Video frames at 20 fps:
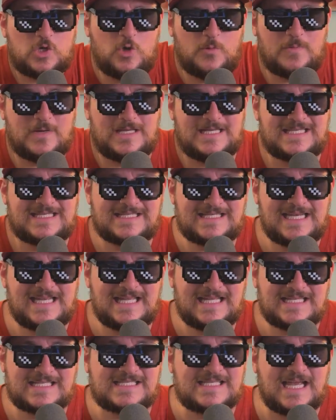Hoopa is
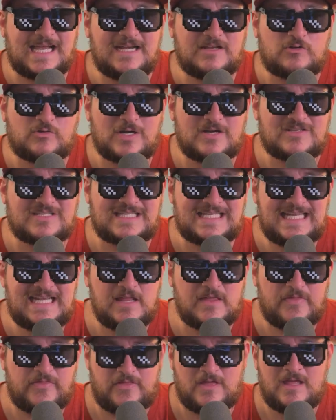sitting inside Crown
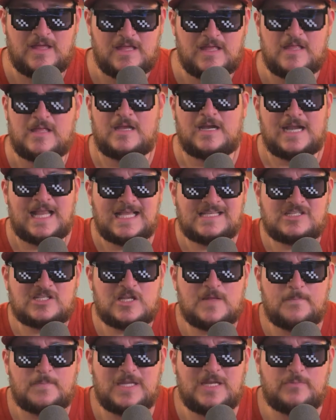Zenith, it has to
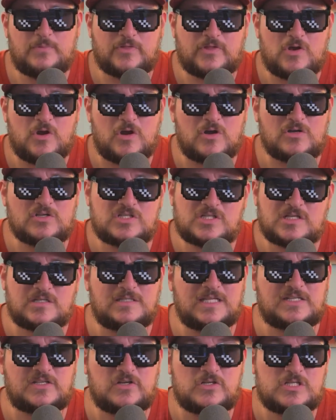compete with cards
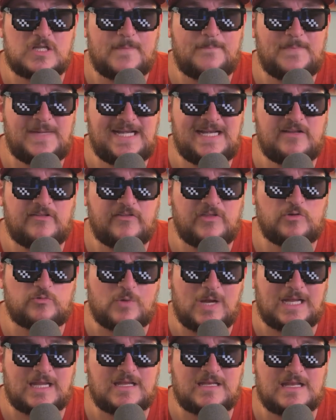collectors immediately
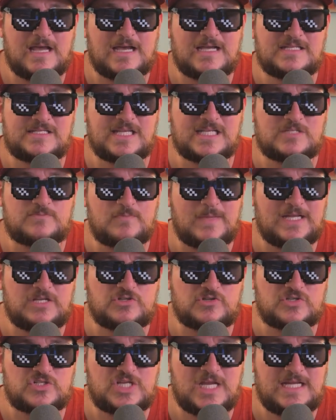recognize as
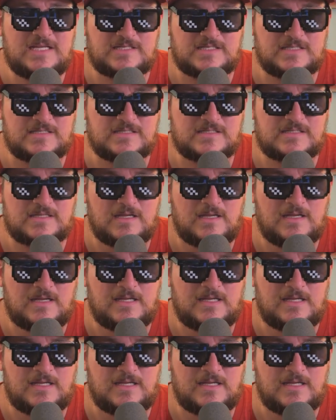major chases.